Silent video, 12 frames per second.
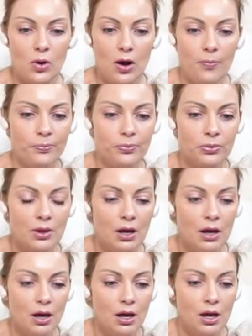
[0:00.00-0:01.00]
well.
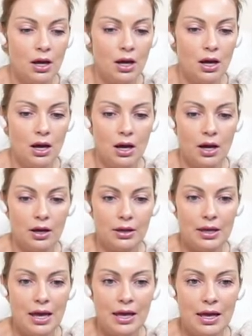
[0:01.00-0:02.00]
Uh,
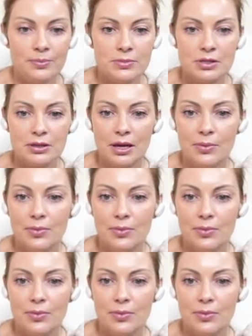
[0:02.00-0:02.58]
games,